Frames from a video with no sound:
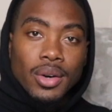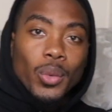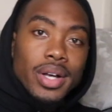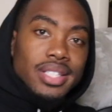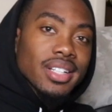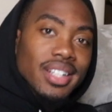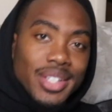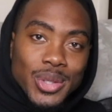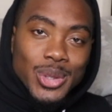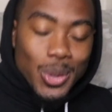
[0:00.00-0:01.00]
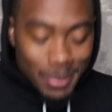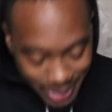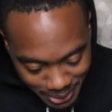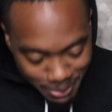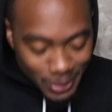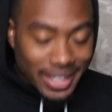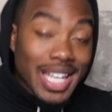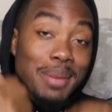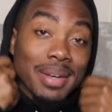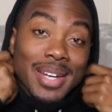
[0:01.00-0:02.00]
What's good, YouTube? It's your boy
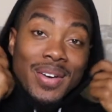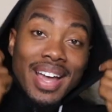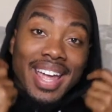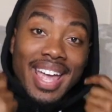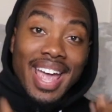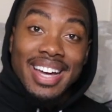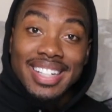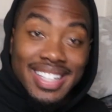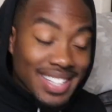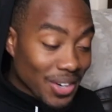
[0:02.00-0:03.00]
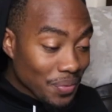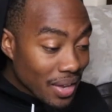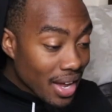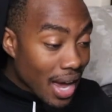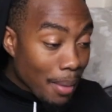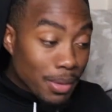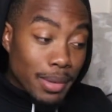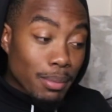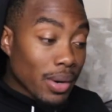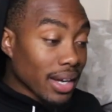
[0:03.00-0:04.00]
Keemie Doe, aka Hoodie Doe. I'm gonna
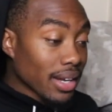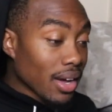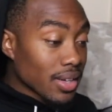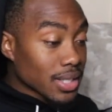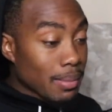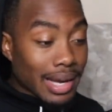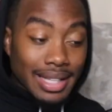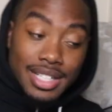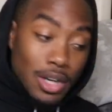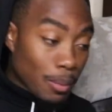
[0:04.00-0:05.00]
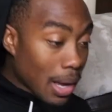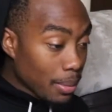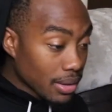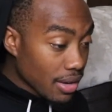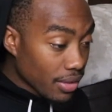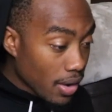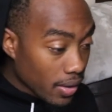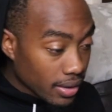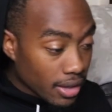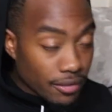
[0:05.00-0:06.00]
be bringing y'all somebody that y'all probably never
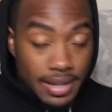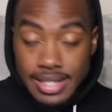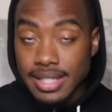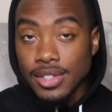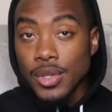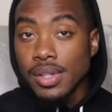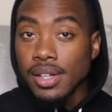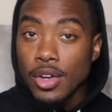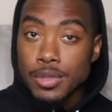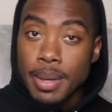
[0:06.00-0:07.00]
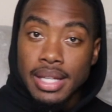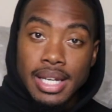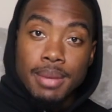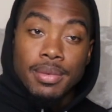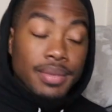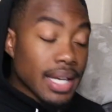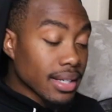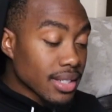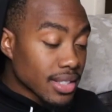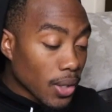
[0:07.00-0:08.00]
heard of. It's a dude that goes by the name of
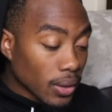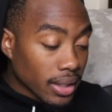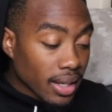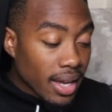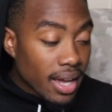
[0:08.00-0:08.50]
Nick Nittoli.